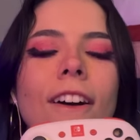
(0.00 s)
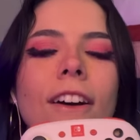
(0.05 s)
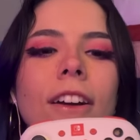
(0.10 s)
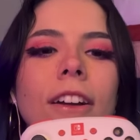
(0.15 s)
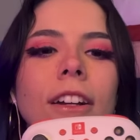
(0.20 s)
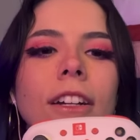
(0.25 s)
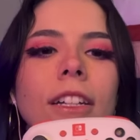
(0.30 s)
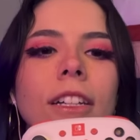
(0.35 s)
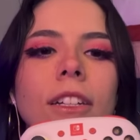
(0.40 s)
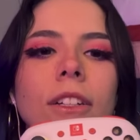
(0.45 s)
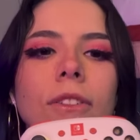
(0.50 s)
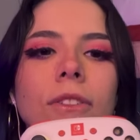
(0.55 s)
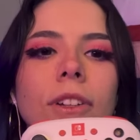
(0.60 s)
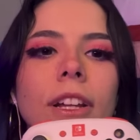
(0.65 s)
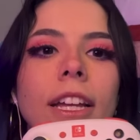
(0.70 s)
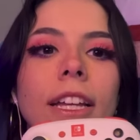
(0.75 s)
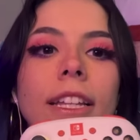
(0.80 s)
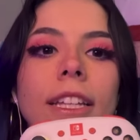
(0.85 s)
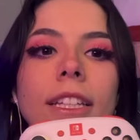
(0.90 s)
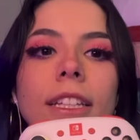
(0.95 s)
are
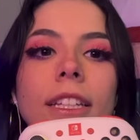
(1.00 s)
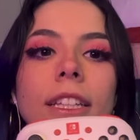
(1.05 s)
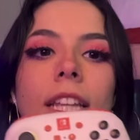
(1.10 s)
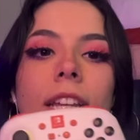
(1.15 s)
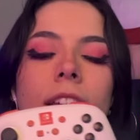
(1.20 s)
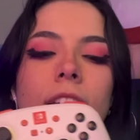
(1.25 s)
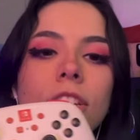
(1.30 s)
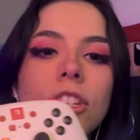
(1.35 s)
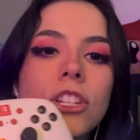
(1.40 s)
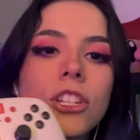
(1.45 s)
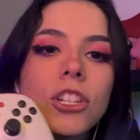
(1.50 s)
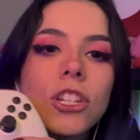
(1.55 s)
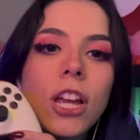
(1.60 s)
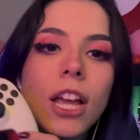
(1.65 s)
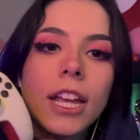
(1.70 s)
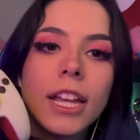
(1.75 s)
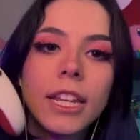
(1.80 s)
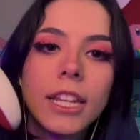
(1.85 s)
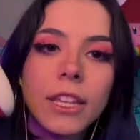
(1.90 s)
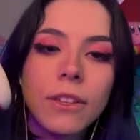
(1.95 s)
red and like a
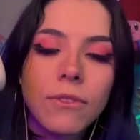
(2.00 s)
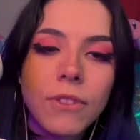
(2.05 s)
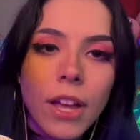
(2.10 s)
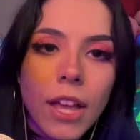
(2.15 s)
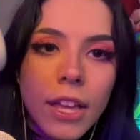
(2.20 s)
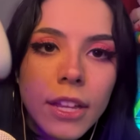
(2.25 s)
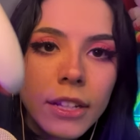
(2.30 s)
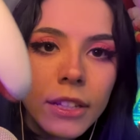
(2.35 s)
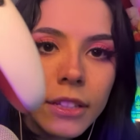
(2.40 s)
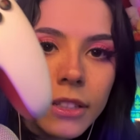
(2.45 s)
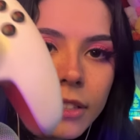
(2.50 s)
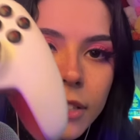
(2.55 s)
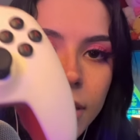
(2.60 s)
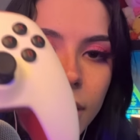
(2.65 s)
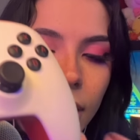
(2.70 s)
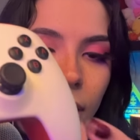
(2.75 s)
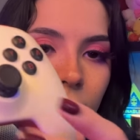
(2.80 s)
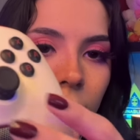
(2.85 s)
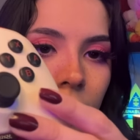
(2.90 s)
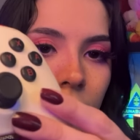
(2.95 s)
shiny red. It's
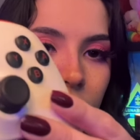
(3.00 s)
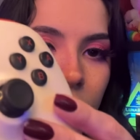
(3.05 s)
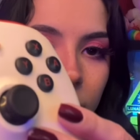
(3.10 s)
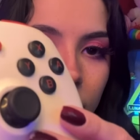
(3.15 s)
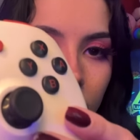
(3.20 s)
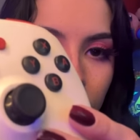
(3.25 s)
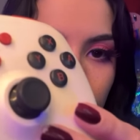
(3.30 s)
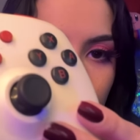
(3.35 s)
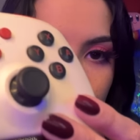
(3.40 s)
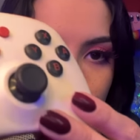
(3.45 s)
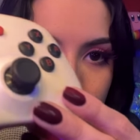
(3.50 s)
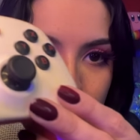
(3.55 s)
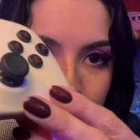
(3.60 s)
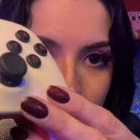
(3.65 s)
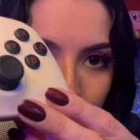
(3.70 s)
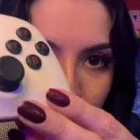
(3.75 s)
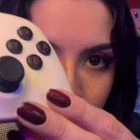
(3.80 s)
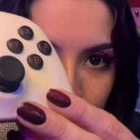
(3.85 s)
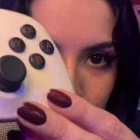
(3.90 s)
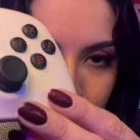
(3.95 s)
like a little, it's
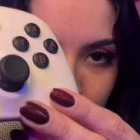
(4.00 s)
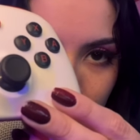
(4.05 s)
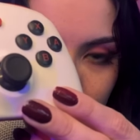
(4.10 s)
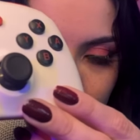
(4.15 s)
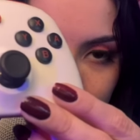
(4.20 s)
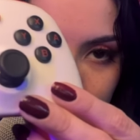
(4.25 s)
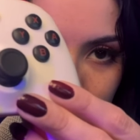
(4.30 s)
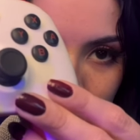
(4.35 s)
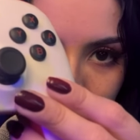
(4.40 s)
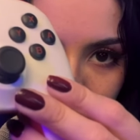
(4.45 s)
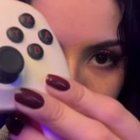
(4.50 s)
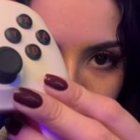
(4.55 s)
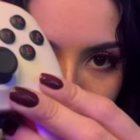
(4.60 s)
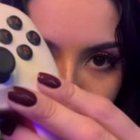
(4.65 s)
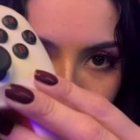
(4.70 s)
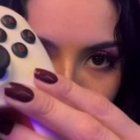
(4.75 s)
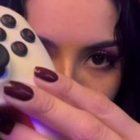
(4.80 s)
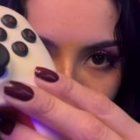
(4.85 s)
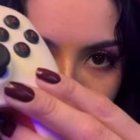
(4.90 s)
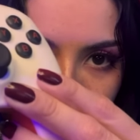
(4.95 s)
like a shiny
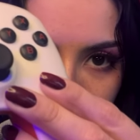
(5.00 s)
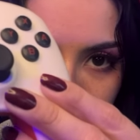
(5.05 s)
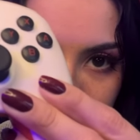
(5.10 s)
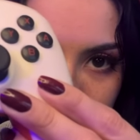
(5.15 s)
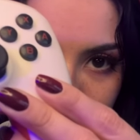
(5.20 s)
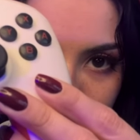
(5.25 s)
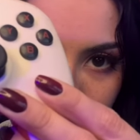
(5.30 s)
red.